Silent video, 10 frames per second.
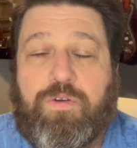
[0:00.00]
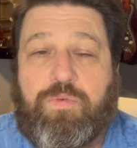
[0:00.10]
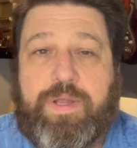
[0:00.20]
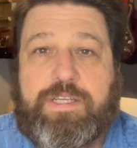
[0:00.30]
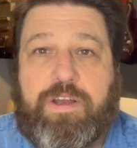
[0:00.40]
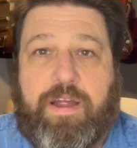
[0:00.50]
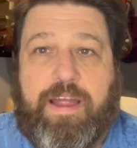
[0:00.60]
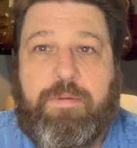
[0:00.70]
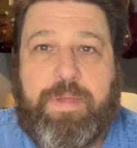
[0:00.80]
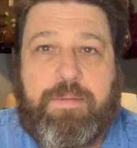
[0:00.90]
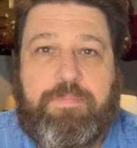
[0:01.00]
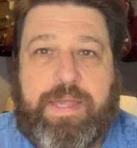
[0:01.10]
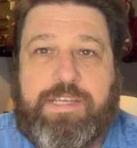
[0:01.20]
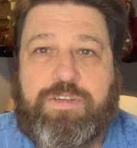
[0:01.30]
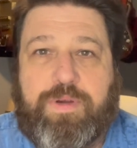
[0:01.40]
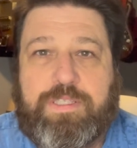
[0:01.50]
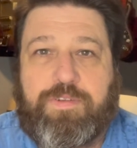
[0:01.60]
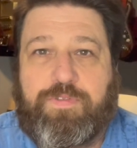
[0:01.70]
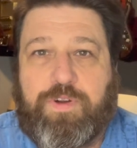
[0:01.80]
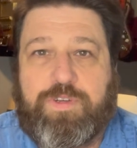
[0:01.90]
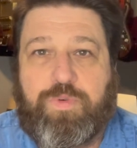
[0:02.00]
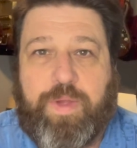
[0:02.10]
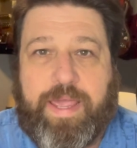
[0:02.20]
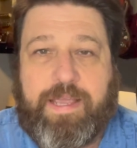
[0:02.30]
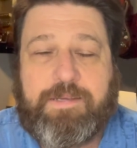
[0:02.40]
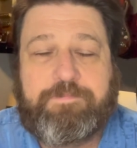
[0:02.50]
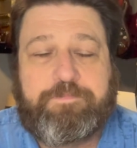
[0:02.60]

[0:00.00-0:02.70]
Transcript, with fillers: rented our Airbnb to us the first week,